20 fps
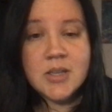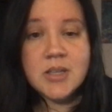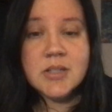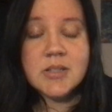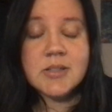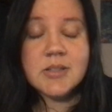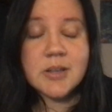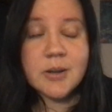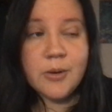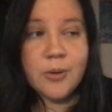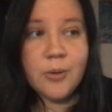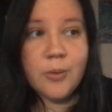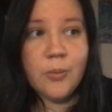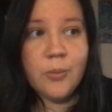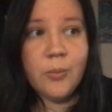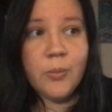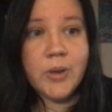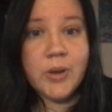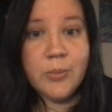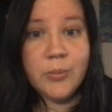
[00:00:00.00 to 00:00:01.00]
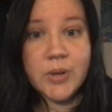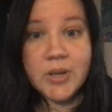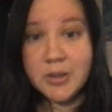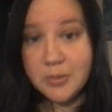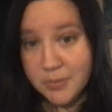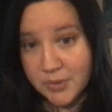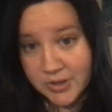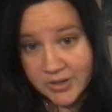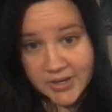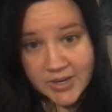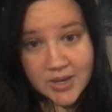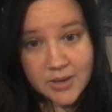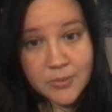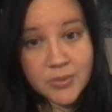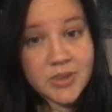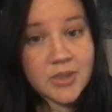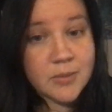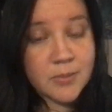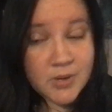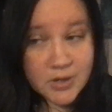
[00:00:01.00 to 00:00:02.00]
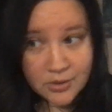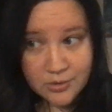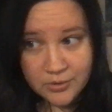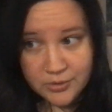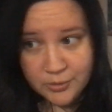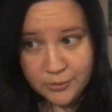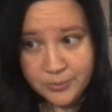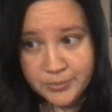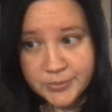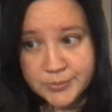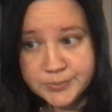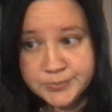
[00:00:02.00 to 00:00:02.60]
So when we communicate with them in a group,